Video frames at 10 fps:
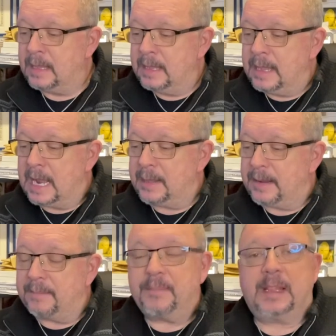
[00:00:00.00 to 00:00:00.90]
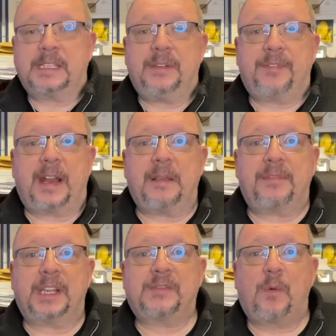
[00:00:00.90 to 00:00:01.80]
Anyway, that's it for now.
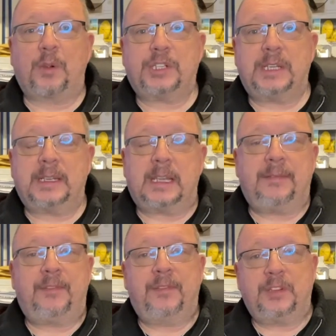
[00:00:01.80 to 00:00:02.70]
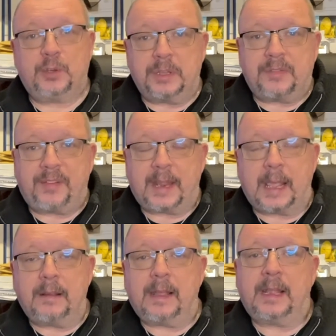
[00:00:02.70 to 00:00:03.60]
Thanks for watching. If you've enjoyed the
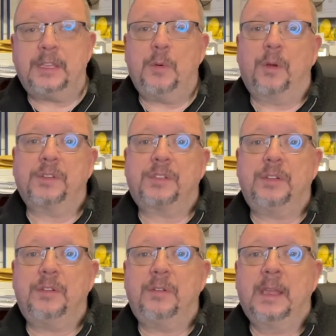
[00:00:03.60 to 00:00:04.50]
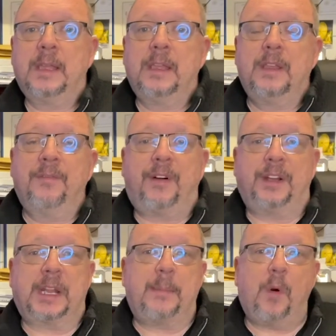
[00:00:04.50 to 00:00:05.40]
video and you want to
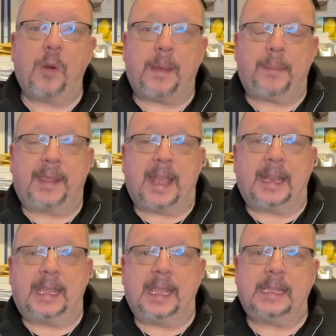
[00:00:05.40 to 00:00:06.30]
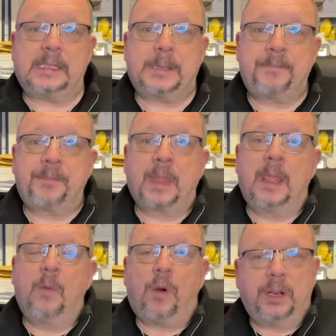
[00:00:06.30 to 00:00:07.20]
find out more about Begali keys,
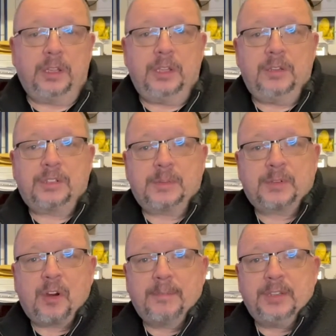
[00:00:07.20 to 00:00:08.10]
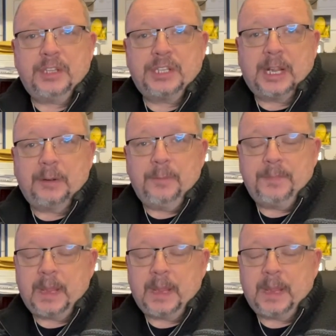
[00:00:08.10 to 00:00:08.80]
why not subscribe to the channel?